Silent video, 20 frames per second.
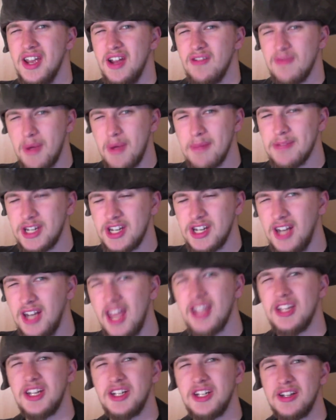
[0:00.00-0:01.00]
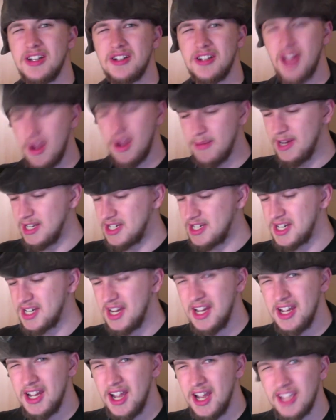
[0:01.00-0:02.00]
Remember to like, comment,
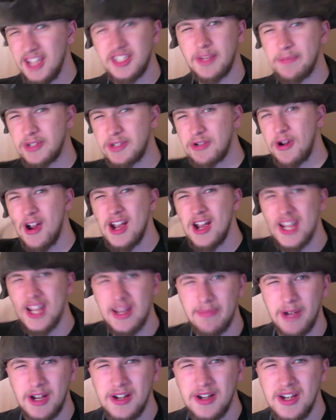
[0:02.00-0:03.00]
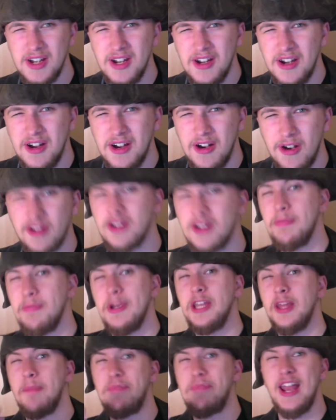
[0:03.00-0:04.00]
and subscribe, or it'll be
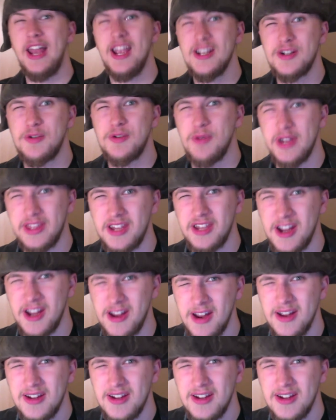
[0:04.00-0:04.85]
the plank with ye.